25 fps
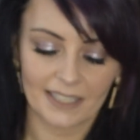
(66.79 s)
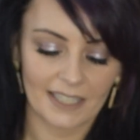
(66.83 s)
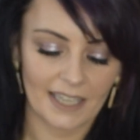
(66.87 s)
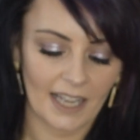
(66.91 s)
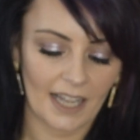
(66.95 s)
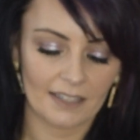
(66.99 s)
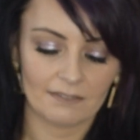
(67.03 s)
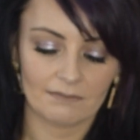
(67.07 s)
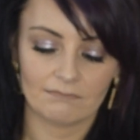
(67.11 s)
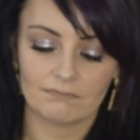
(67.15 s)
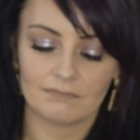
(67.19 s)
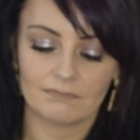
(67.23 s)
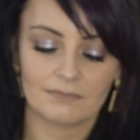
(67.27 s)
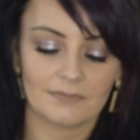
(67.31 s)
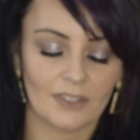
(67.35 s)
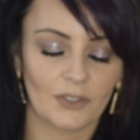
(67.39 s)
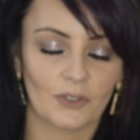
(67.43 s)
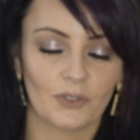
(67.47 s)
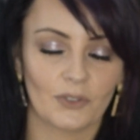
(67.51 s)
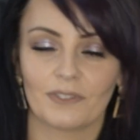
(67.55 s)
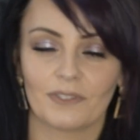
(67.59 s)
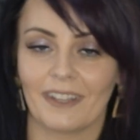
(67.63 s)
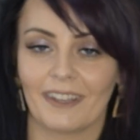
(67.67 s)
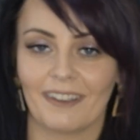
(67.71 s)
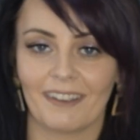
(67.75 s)
like I
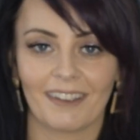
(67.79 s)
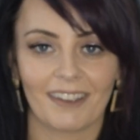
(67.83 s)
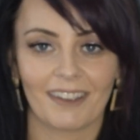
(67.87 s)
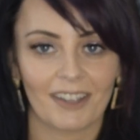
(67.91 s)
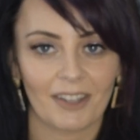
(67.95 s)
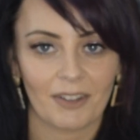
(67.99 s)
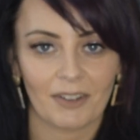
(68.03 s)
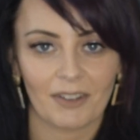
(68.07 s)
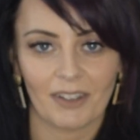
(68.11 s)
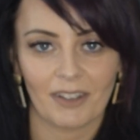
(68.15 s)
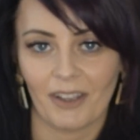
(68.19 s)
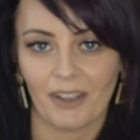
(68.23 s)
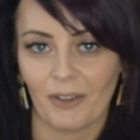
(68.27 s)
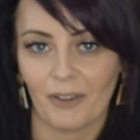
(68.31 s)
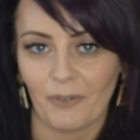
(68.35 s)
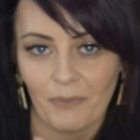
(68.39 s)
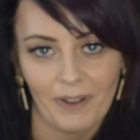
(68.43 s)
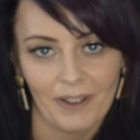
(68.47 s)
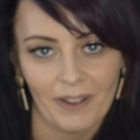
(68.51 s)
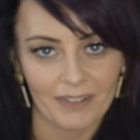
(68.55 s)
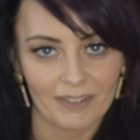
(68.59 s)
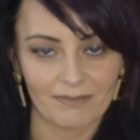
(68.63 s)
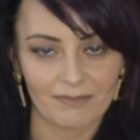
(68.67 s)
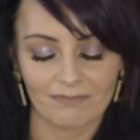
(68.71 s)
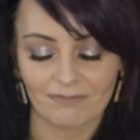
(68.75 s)
don't like it
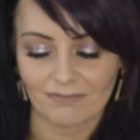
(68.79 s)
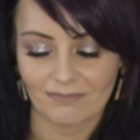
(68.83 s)
when